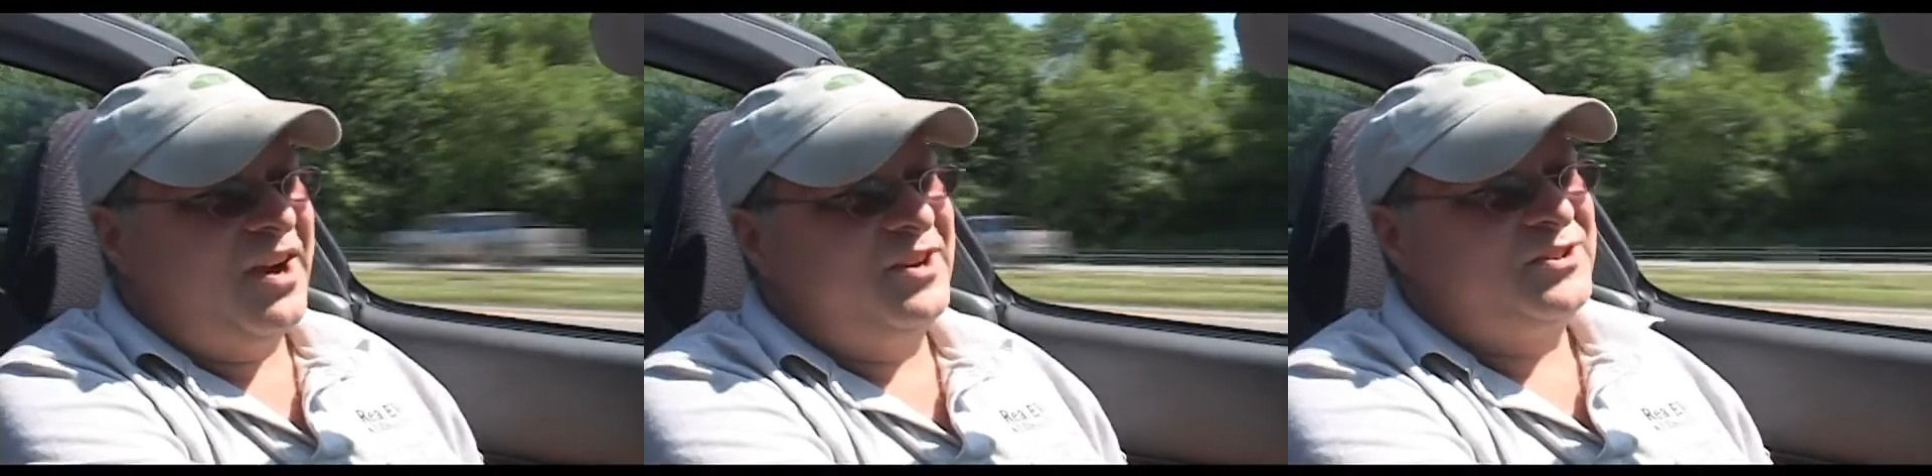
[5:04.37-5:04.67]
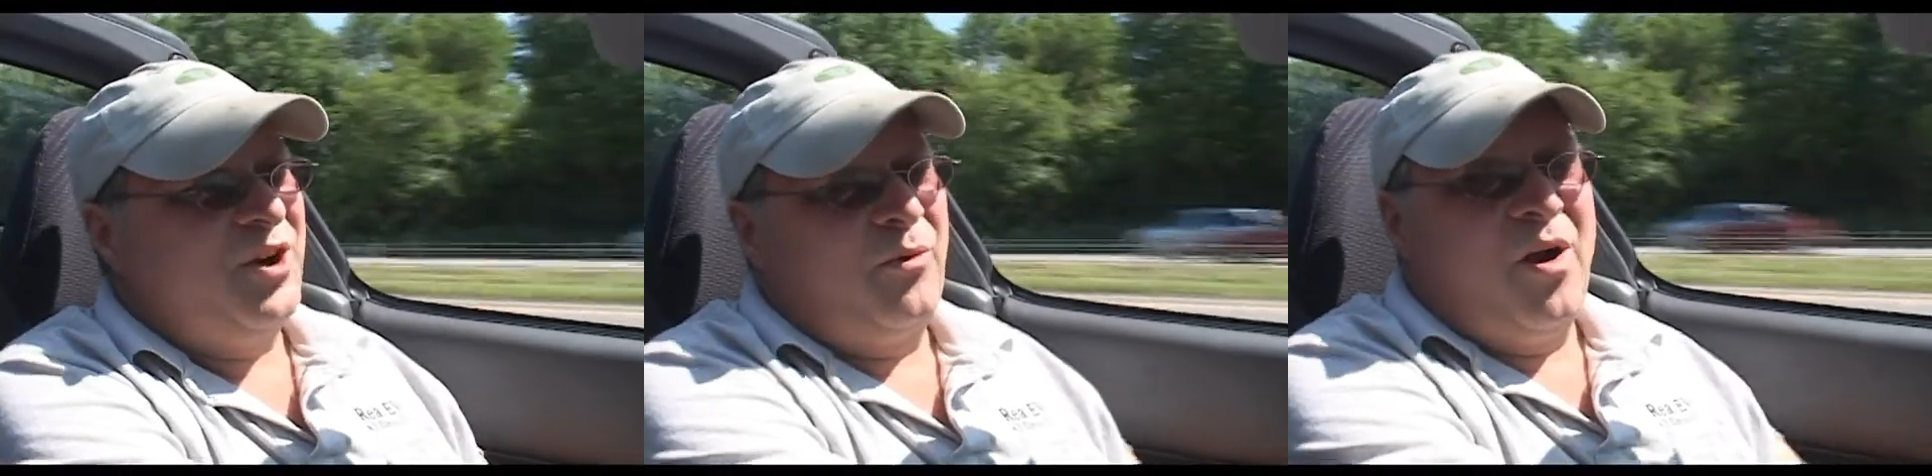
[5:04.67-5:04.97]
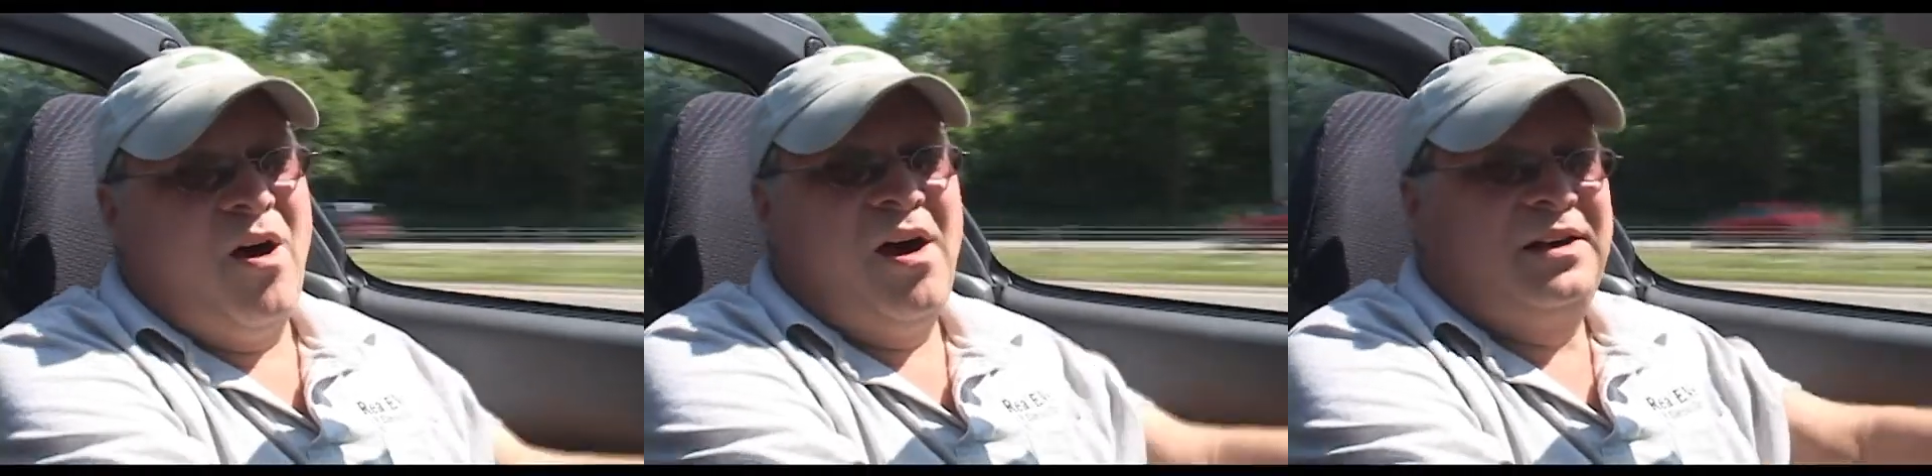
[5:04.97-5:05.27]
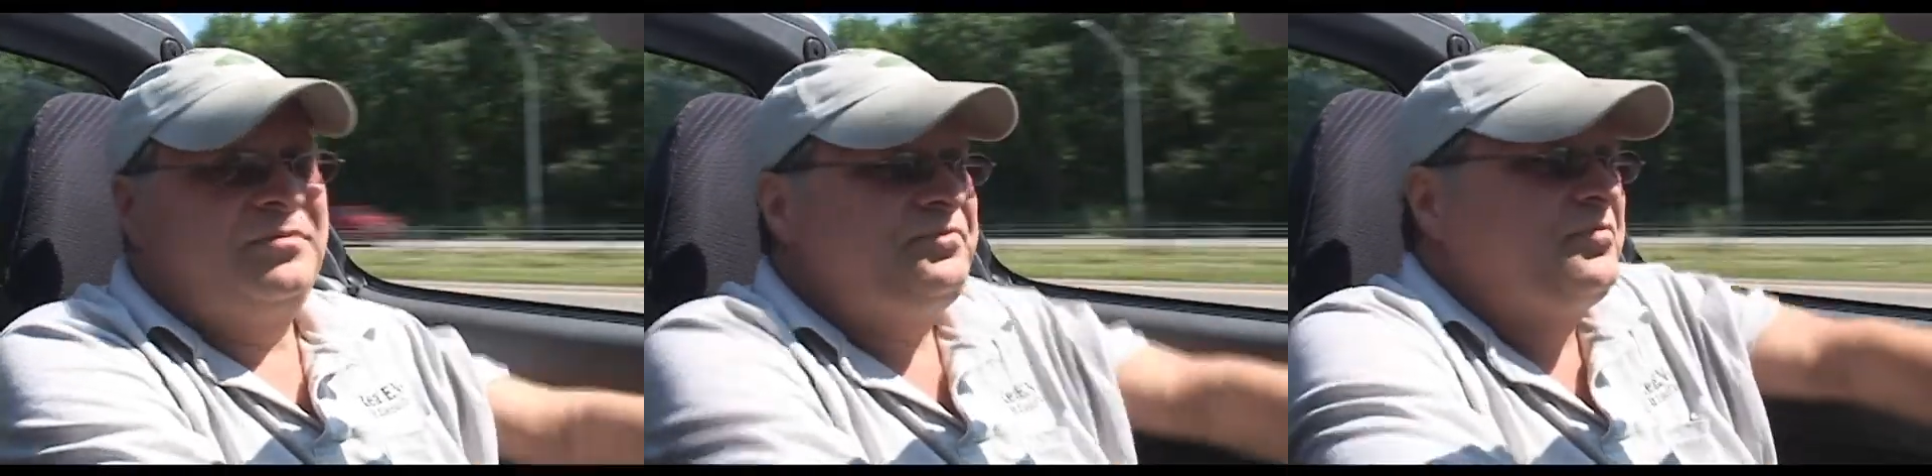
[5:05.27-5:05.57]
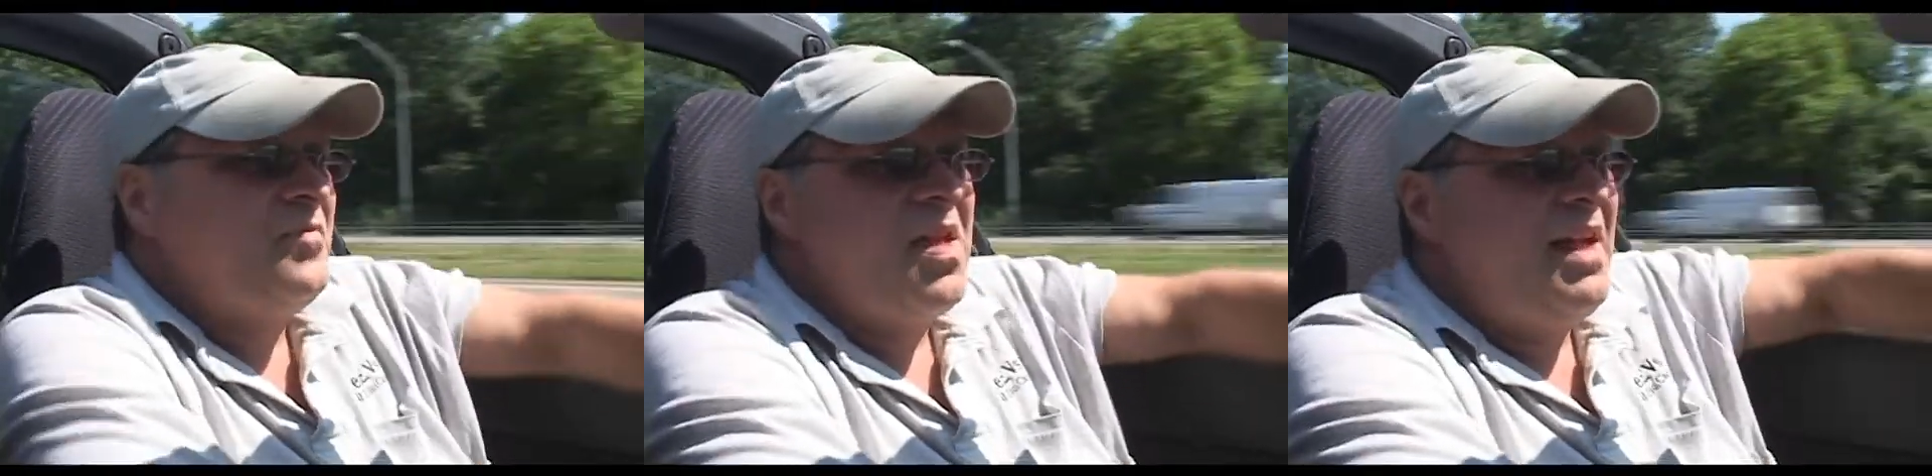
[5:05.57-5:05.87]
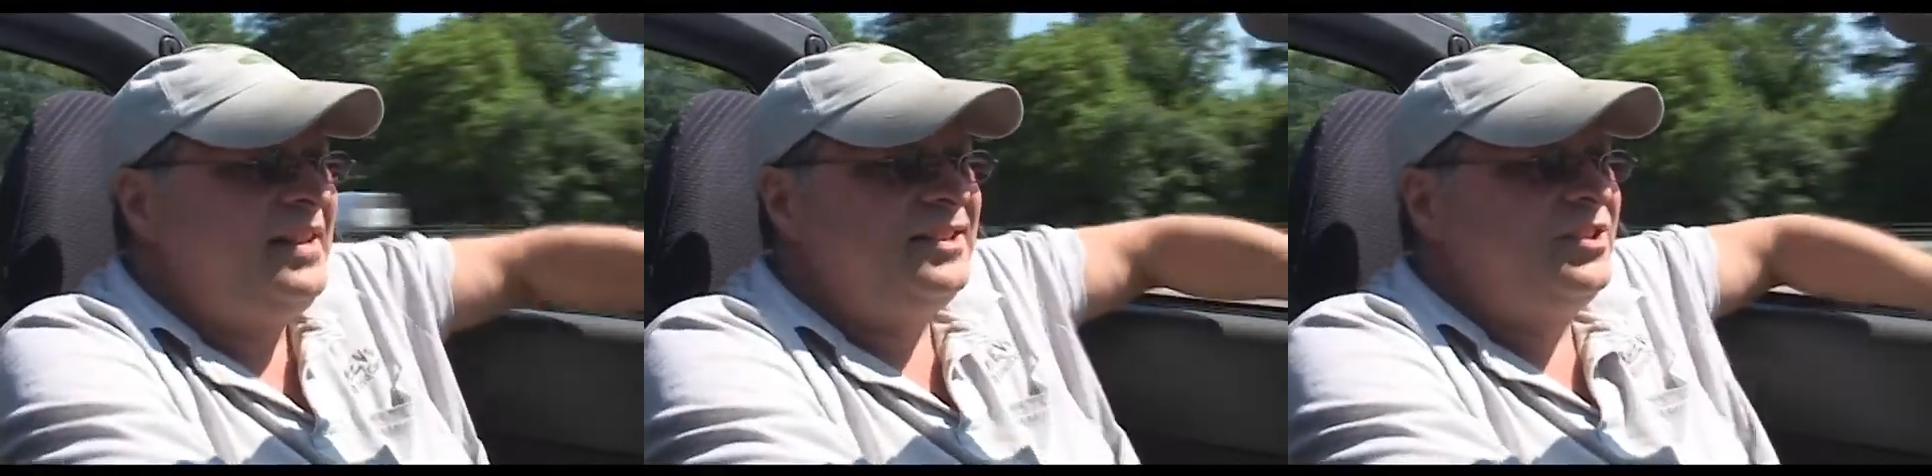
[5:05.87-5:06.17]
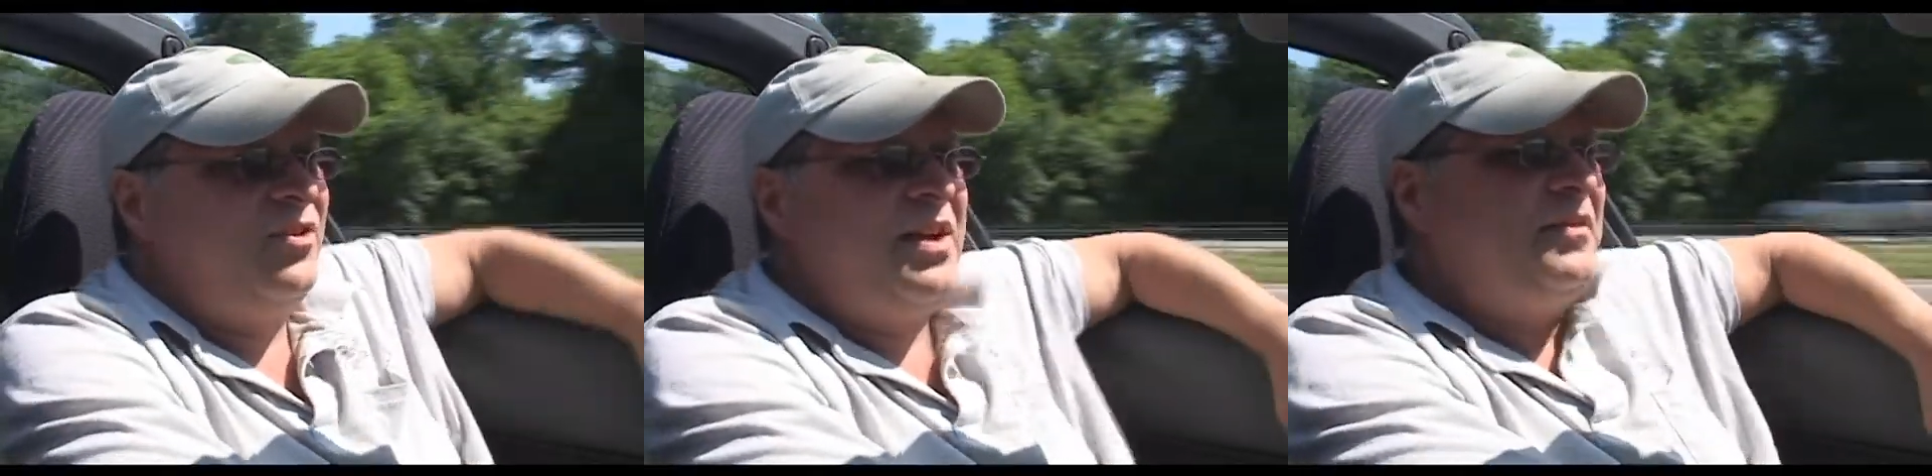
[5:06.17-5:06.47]
cars go wrong. They just
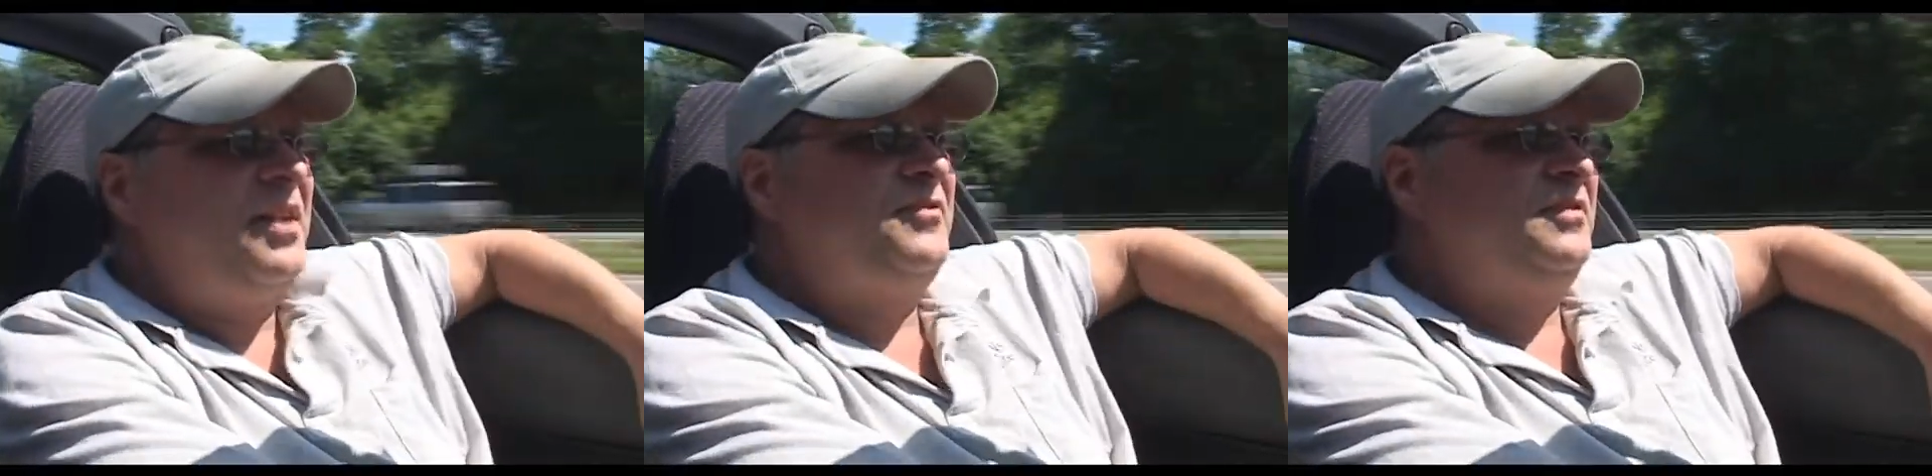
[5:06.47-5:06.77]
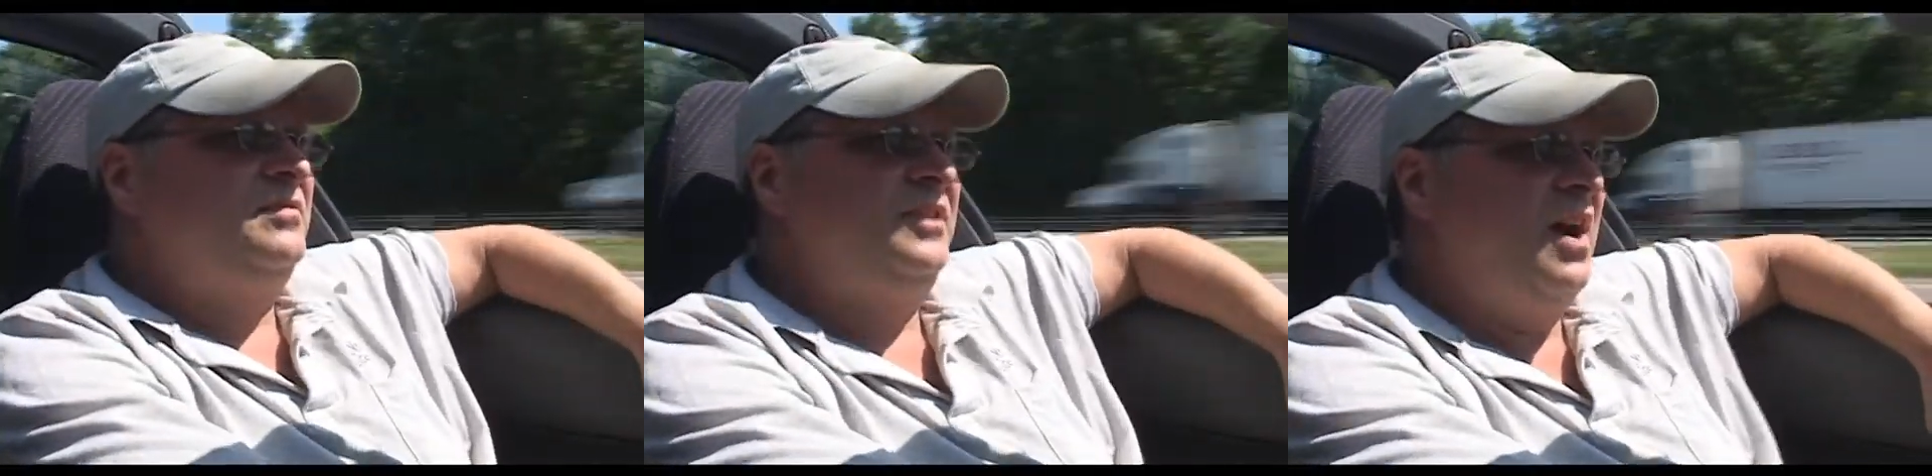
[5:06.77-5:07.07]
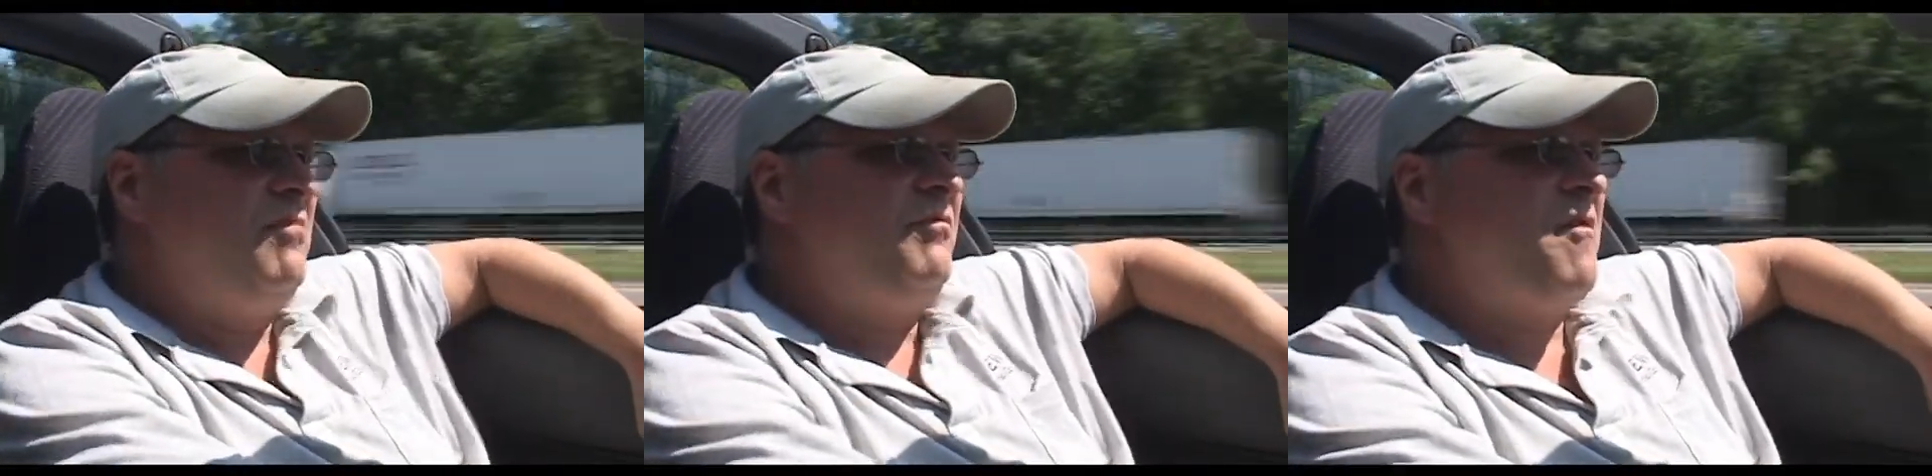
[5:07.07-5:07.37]
don't have enough gum.